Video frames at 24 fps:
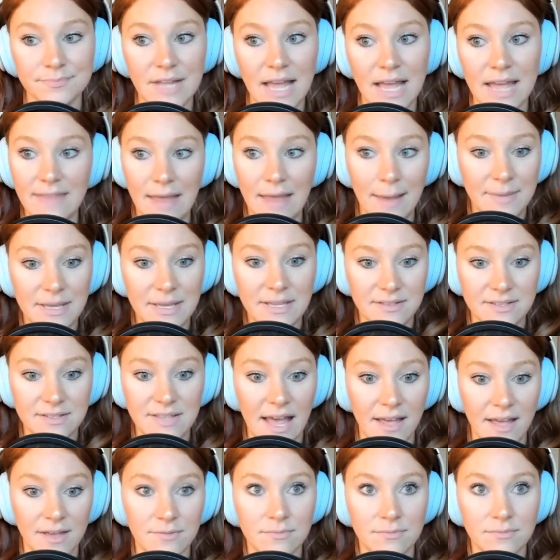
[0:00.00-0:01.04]
And that means
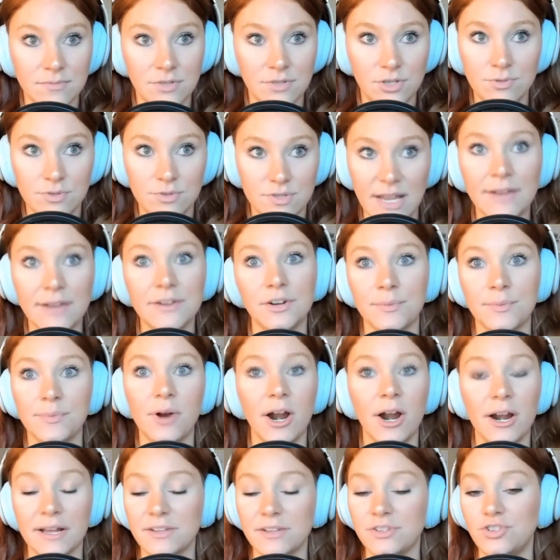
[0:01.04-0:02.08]
that you sent your
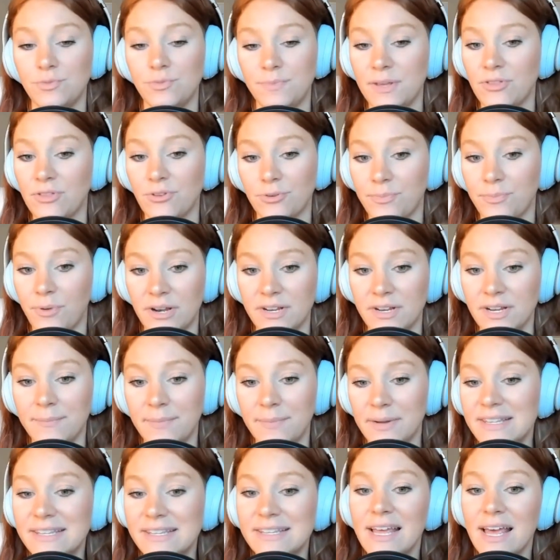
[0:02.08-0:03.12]
product to be third-party.
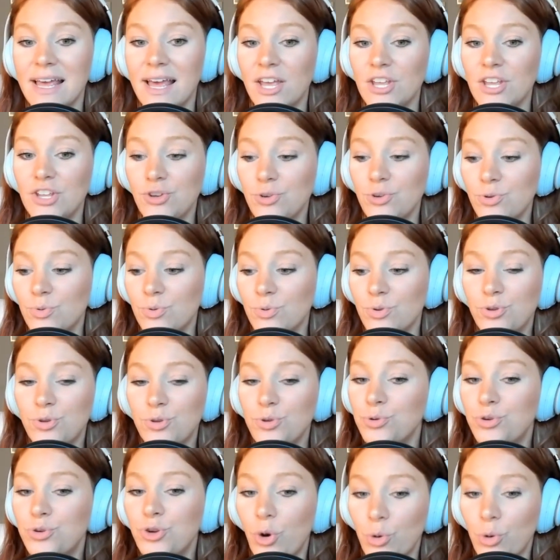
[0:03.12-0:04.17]
But
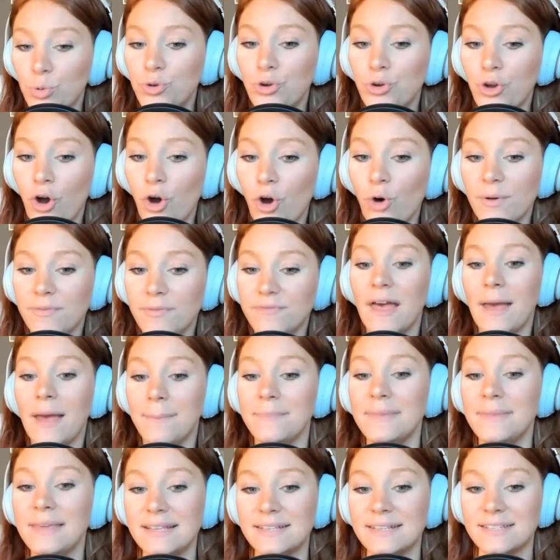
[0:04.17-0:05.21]
you don't know if that
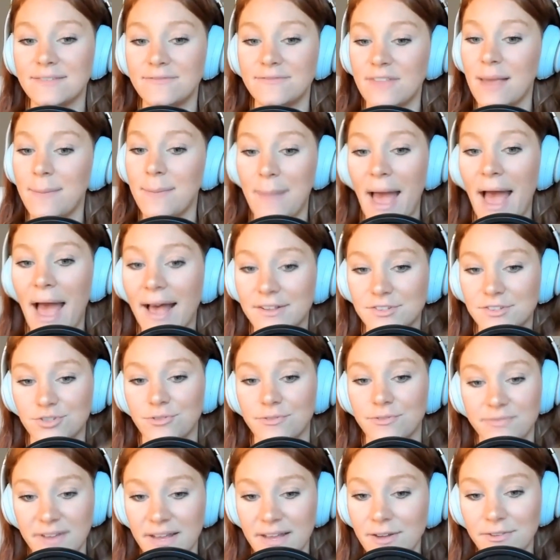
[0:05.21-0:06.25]
means if they passed or
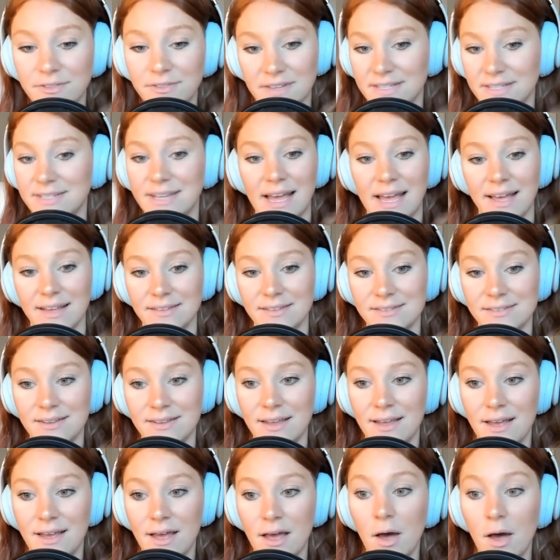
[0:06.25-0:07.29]
failed the test.
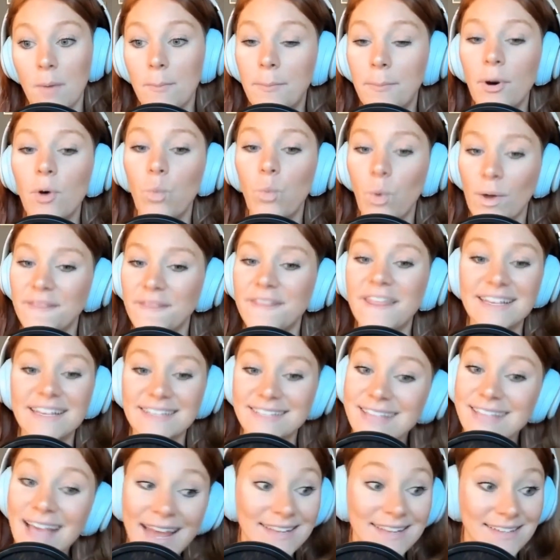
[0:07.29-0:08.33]
But what they
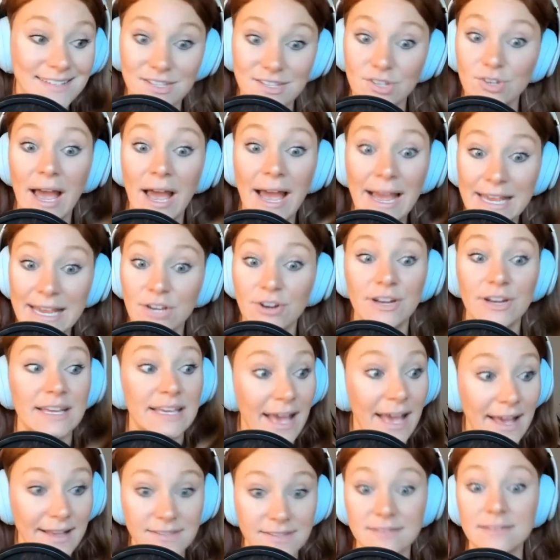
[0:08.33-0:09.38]
said is still accurate.
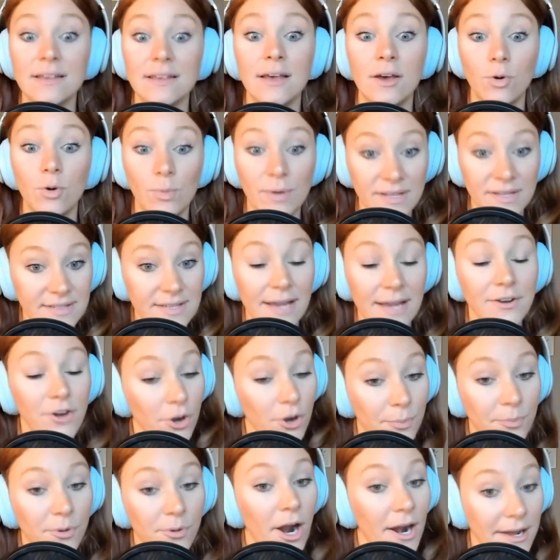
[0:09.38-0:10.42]
Yes, we send our
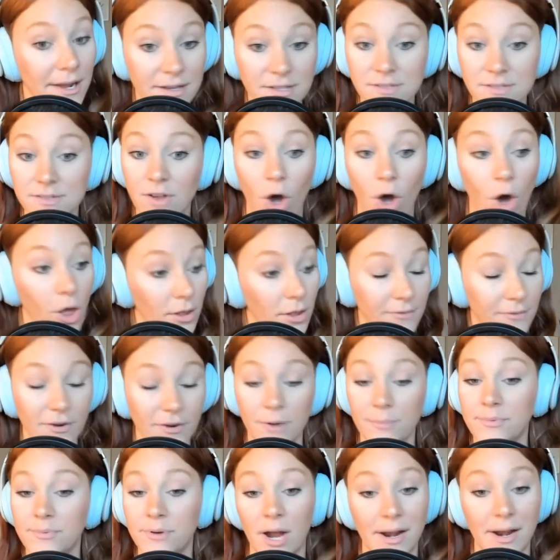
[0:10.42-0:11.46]
products, all of our
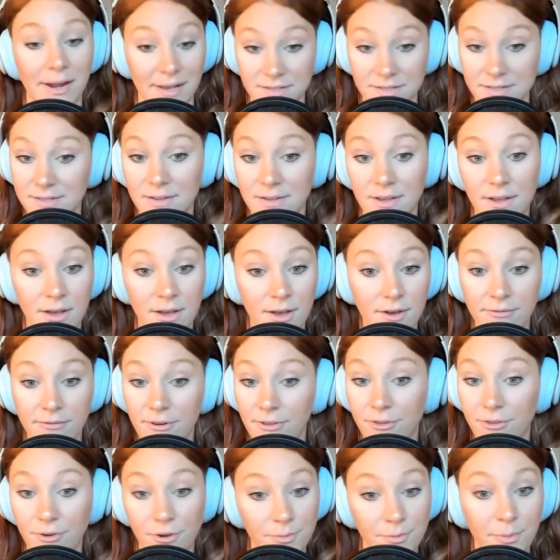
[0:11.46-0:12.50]
products, for
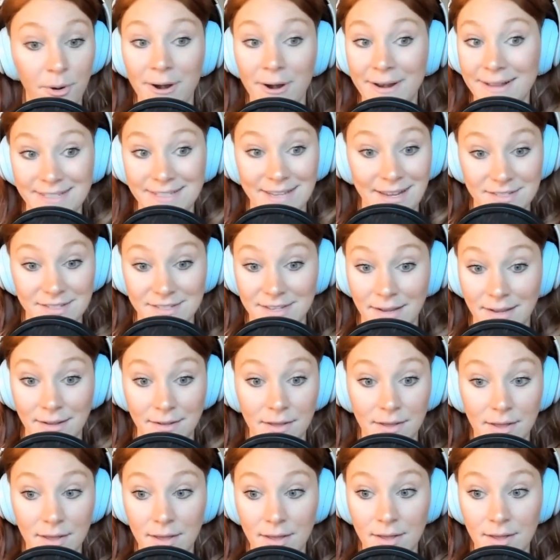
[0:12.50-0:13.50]
third-party testing.